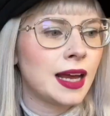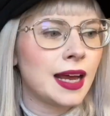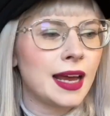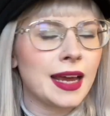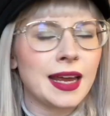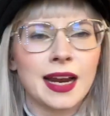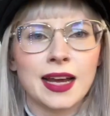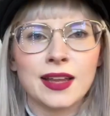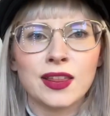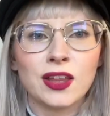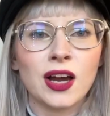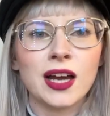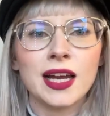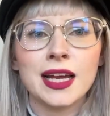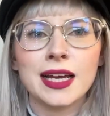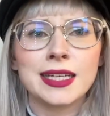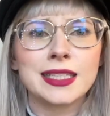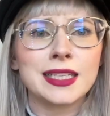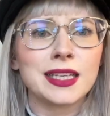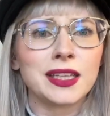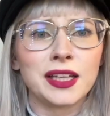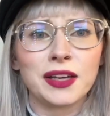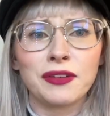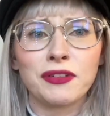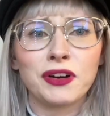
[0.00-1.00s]
And I thought it
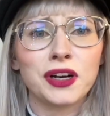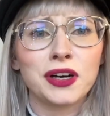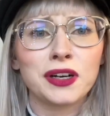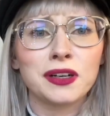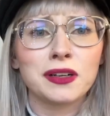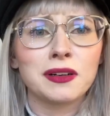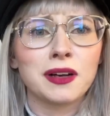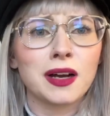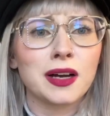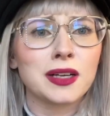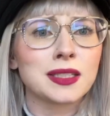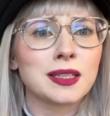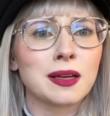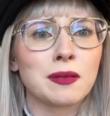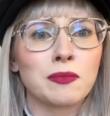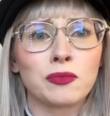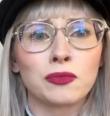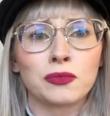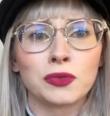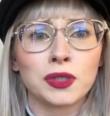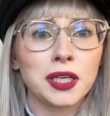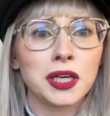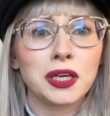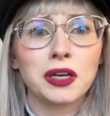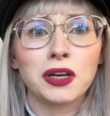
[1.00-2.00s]
delivered some
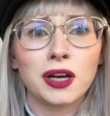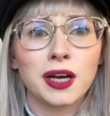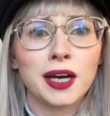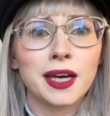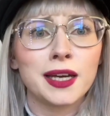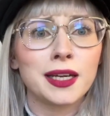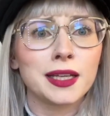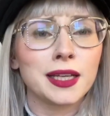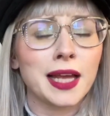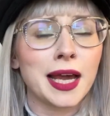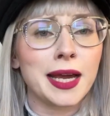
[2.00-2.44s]
really good